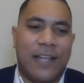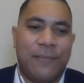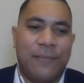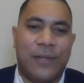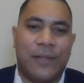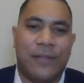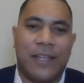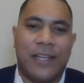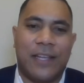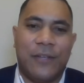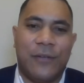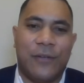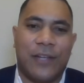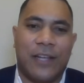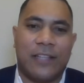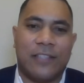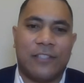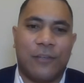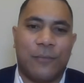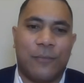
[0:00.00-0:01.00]
But thank you
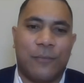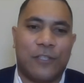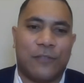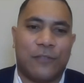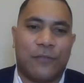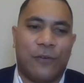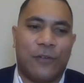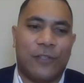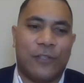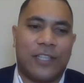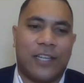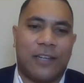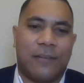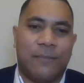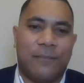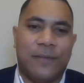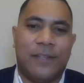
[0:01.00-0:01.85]
again so much for your time.